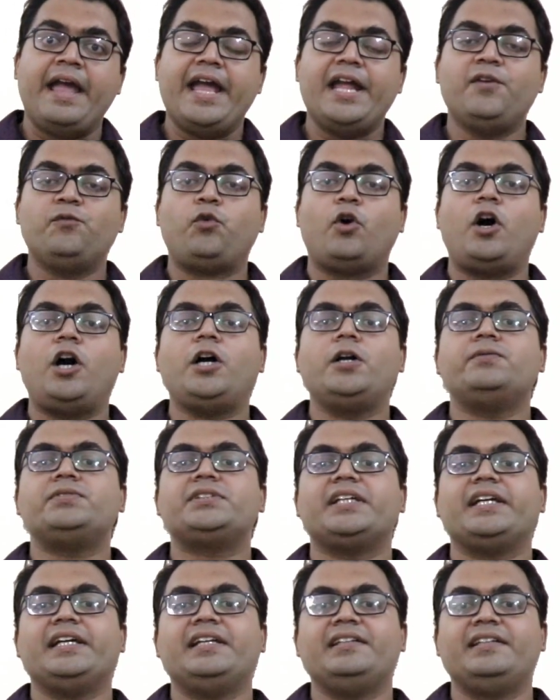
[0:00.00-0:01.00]

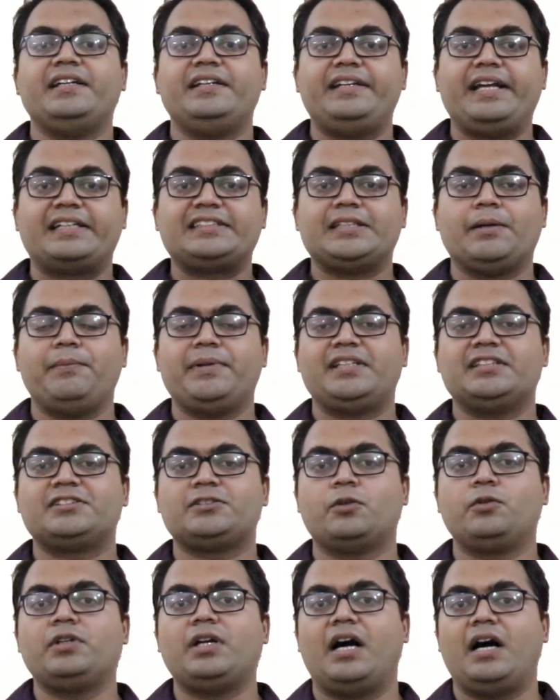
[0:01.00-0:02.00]
involved in the
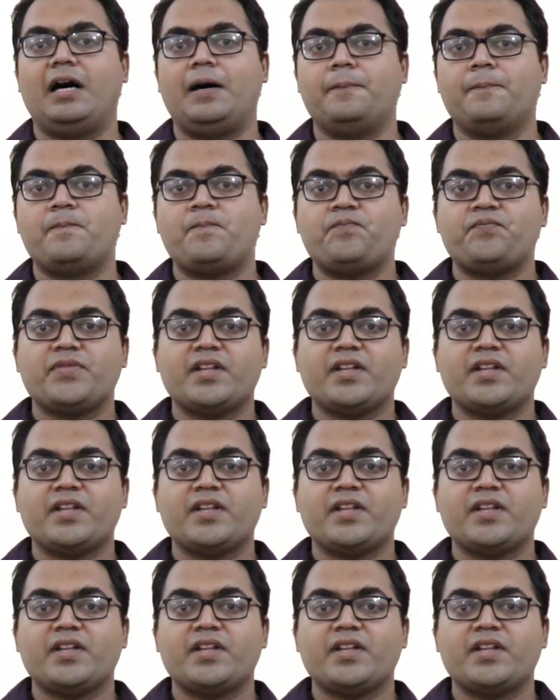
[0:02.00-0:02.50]
dexamethasone arm,